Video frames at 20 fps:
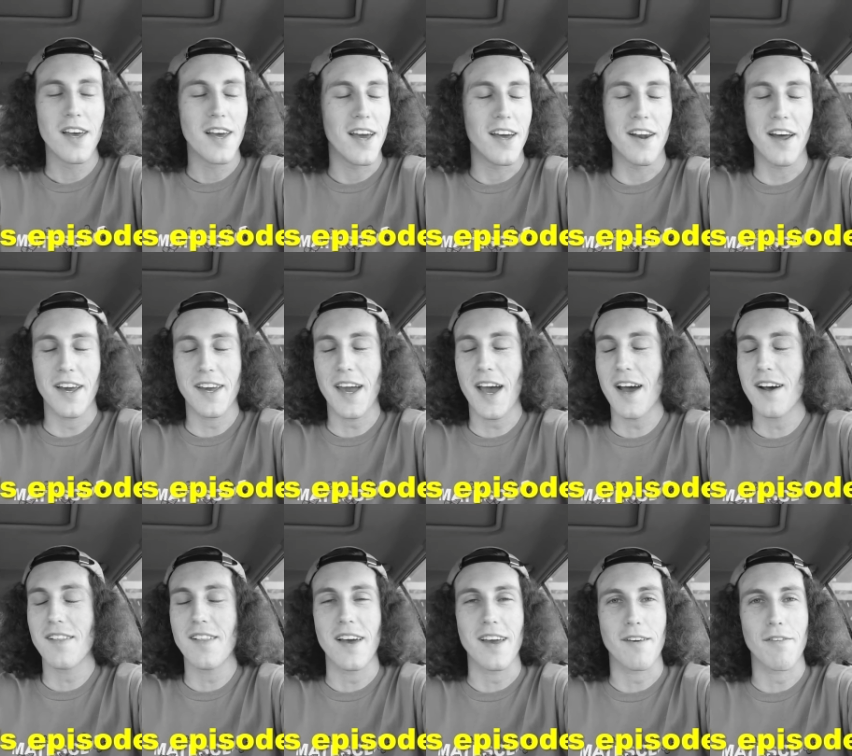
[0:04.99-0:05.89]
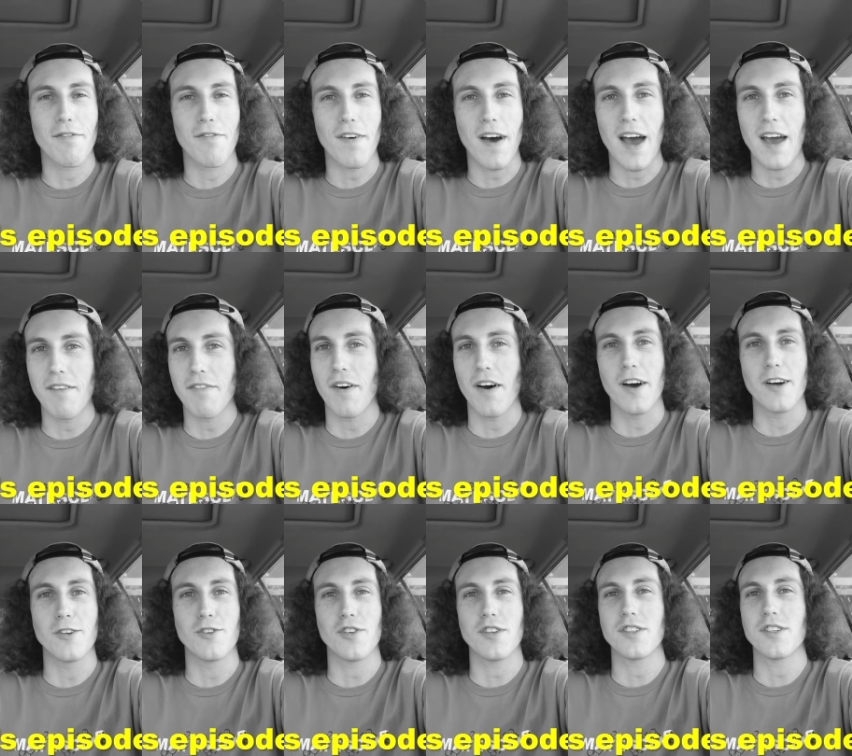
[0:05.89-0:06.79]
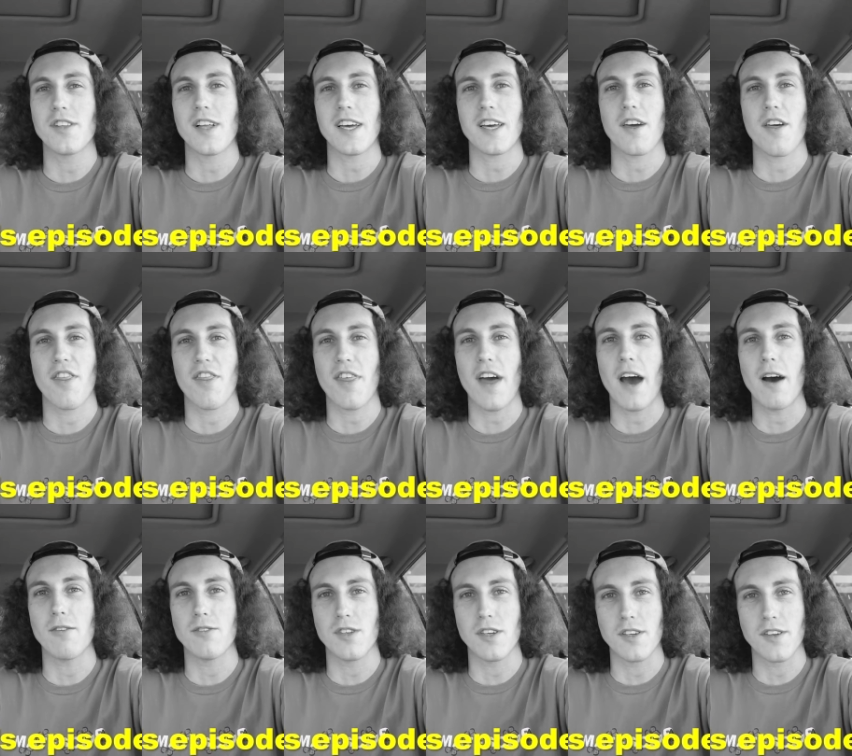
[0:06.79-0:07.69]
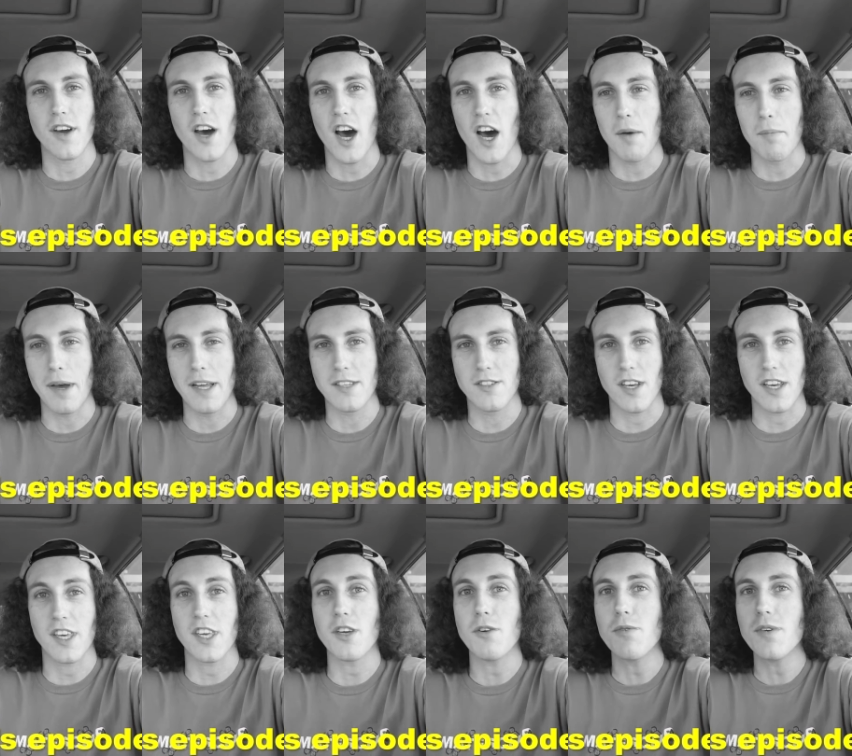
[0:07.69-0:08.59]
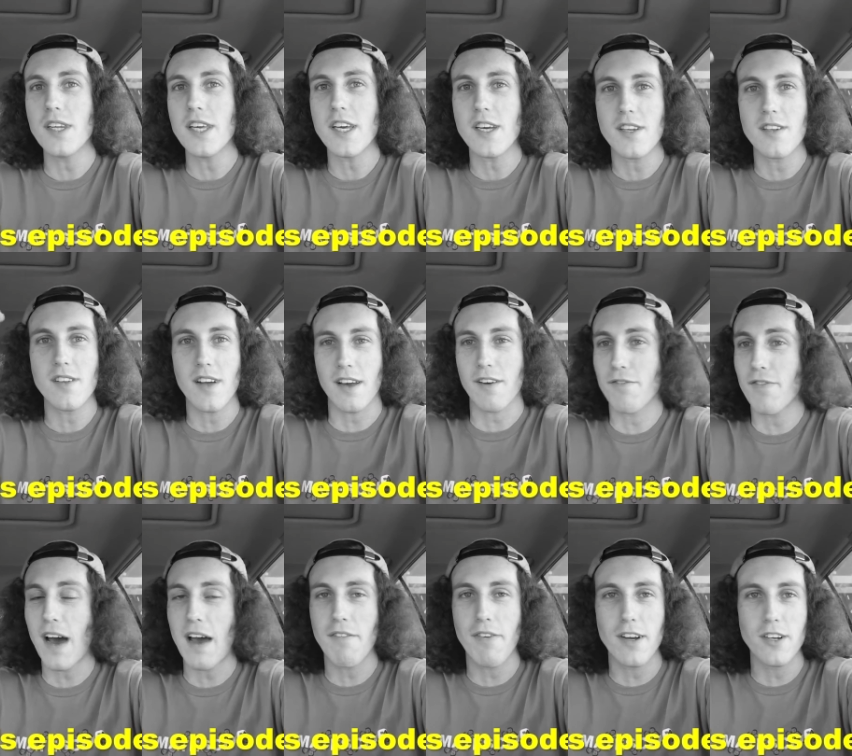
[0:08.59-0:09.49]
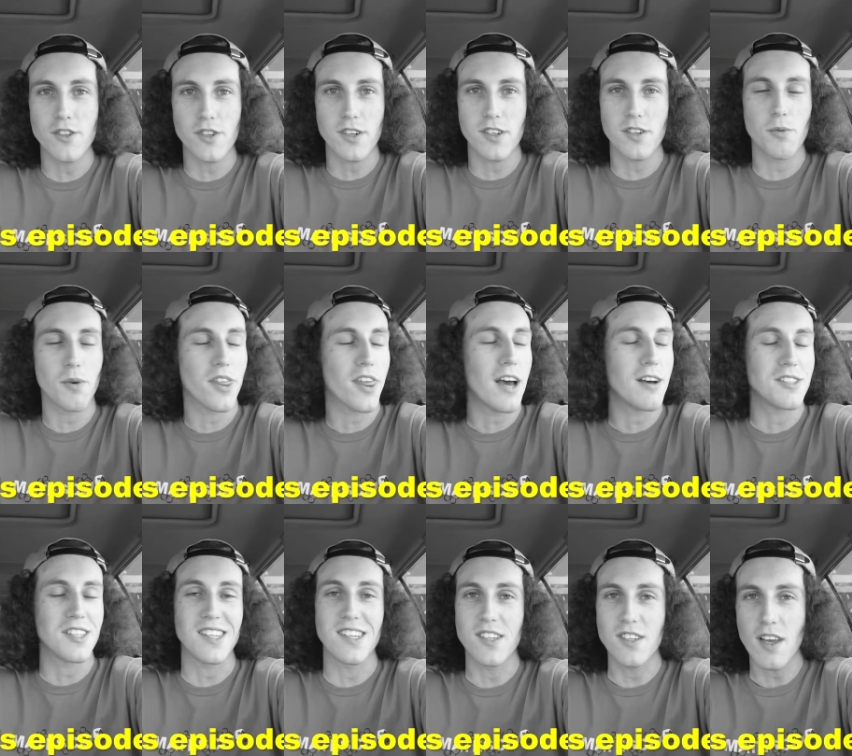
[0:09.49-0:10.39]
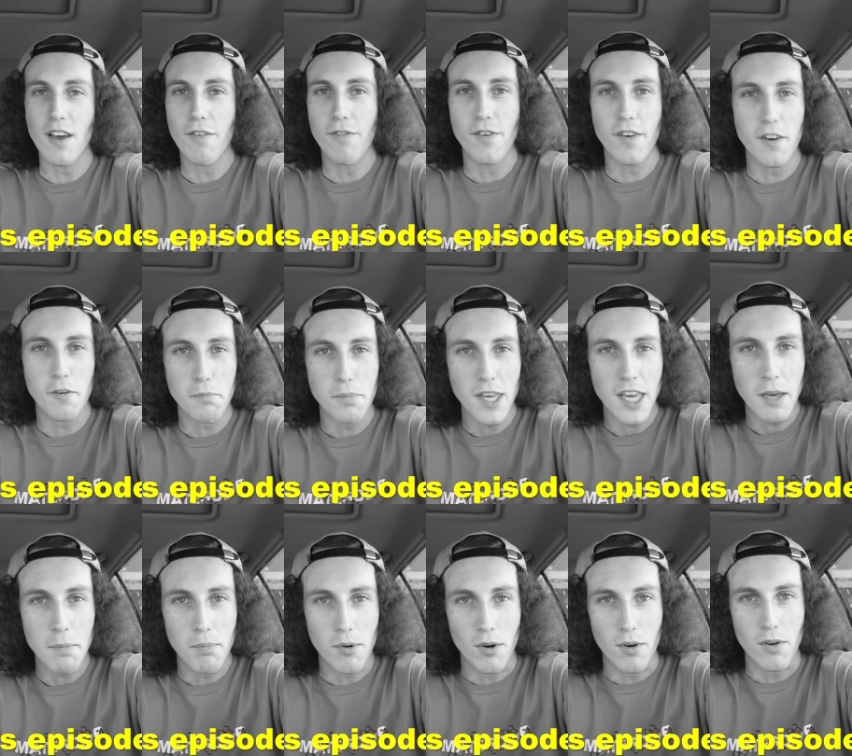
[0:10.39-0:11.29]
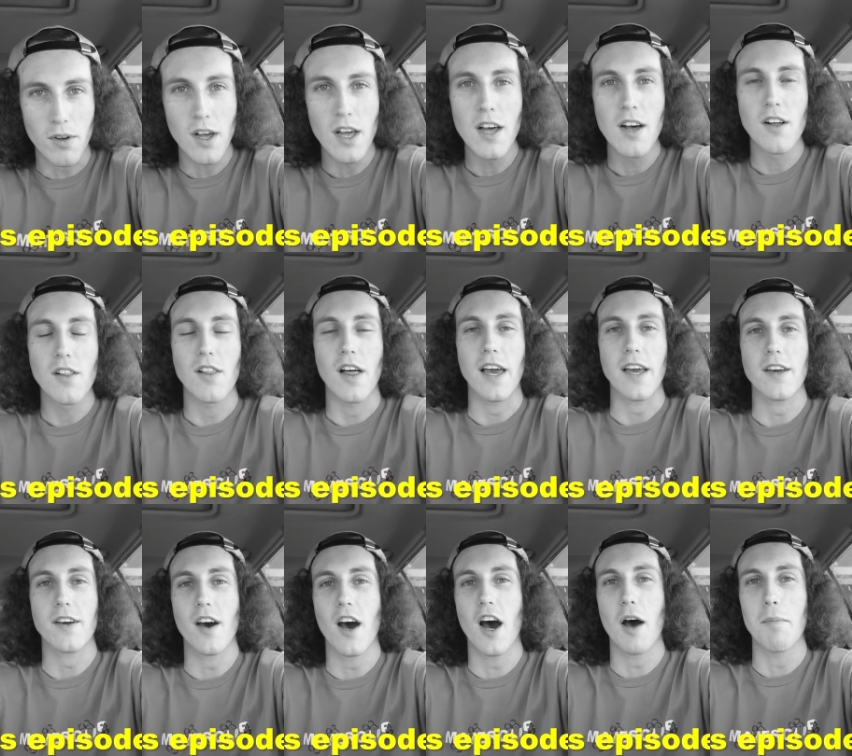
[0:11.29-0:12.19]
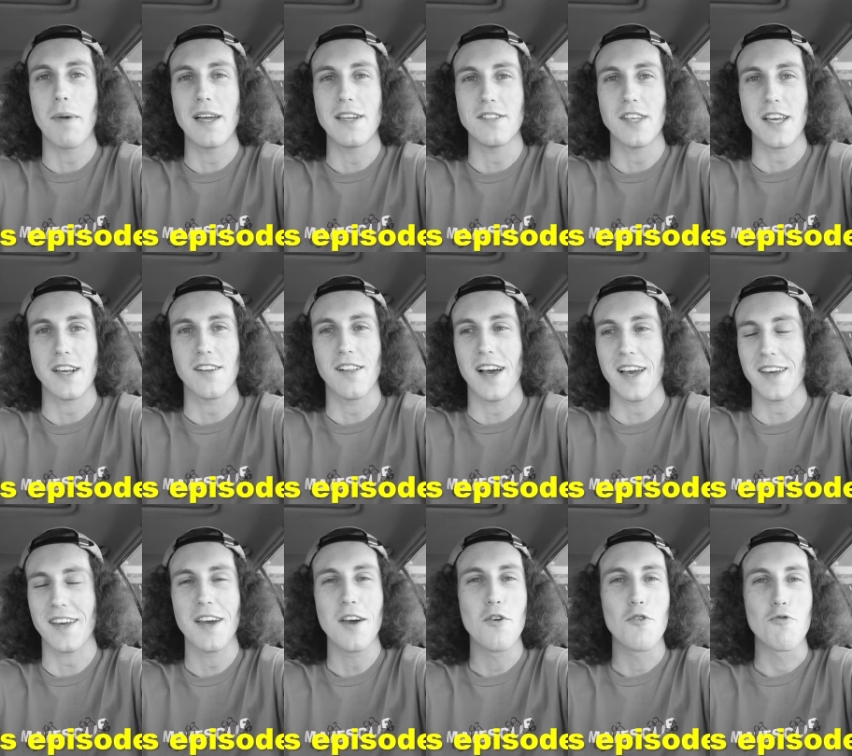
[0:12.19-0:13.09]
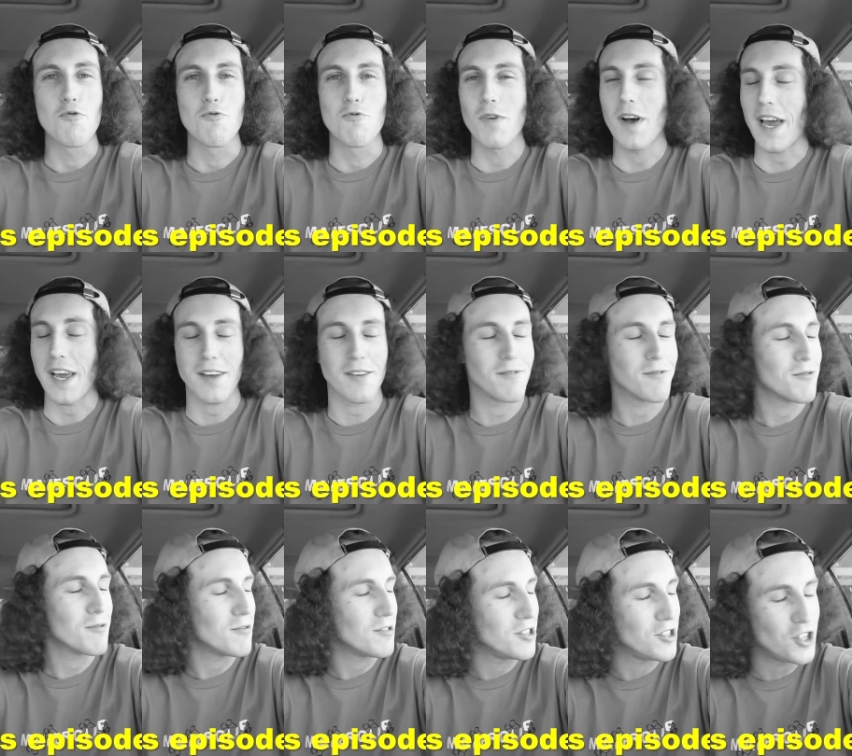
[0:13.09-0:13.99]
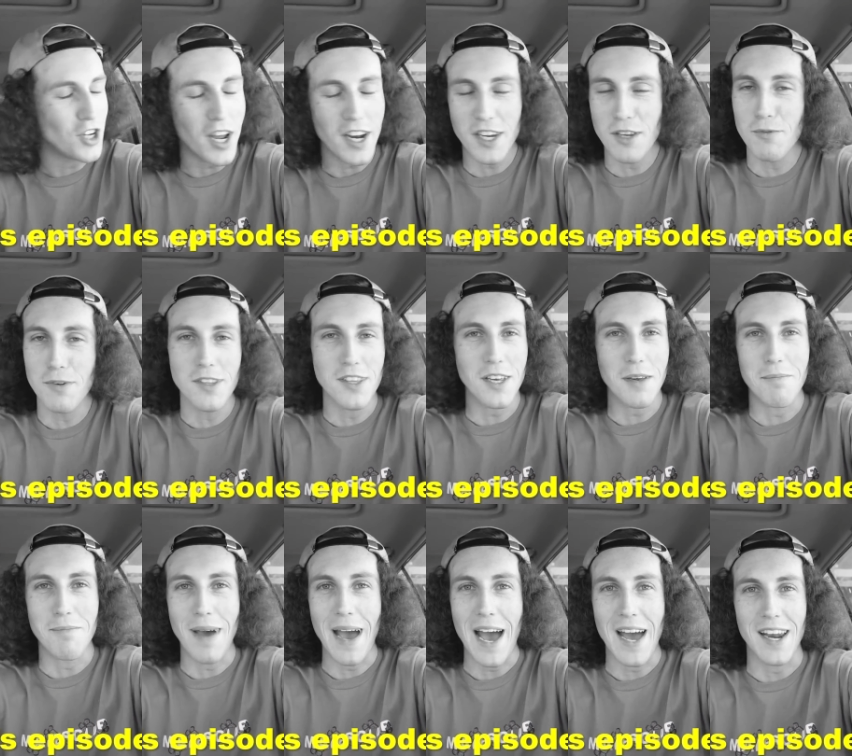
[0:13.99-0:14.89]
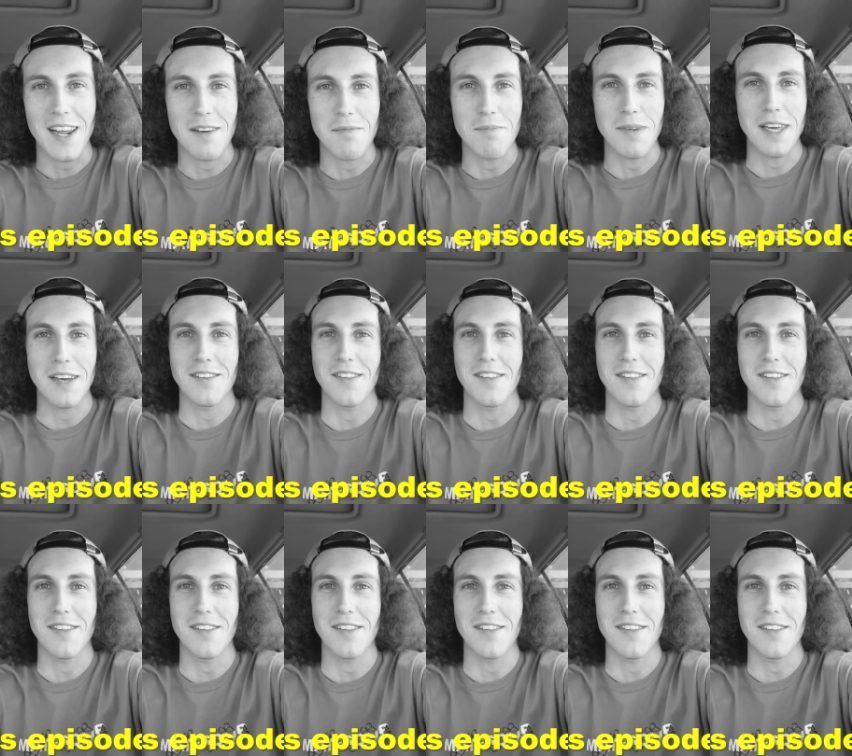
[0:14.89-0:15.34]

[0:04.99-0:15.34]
And I got like 500 to like 1,000 comments, like unique, like 500 to 1,000 different people like commenting like genuinely mad at me.